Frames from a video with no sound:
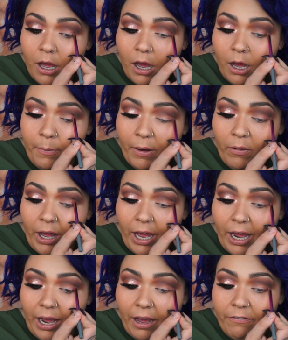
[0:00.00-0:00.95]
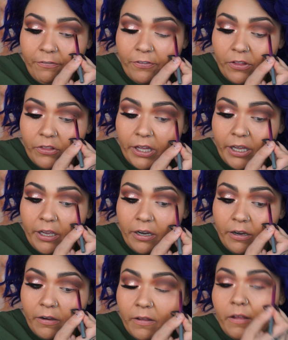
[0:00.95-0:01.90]
about half the lid,
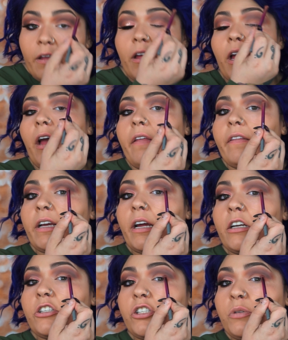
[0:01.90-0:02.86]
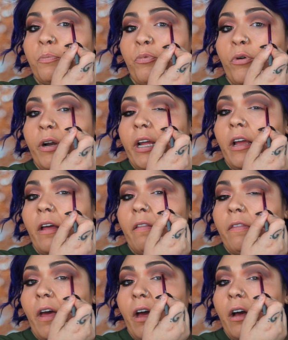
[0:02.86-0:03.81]
and then kind of just bring
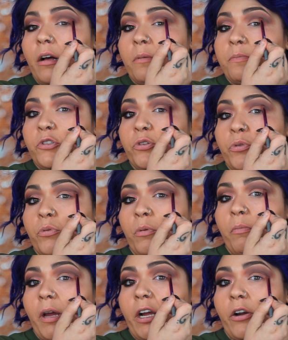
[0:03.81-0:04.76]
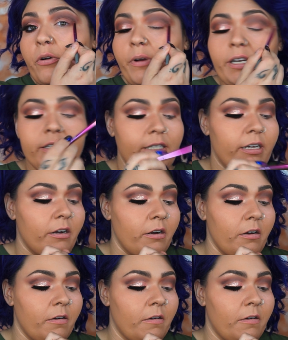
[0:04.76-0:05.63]
that up to my crease here.